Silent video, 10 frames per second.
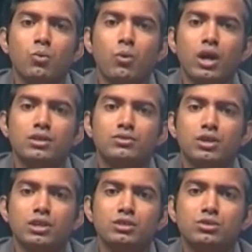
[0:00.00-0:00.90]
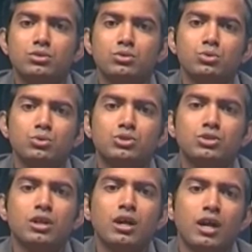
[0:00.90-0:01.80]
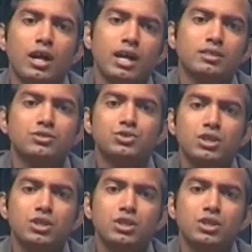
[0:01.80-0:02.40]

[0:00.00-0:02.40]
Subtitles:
while drilling tools has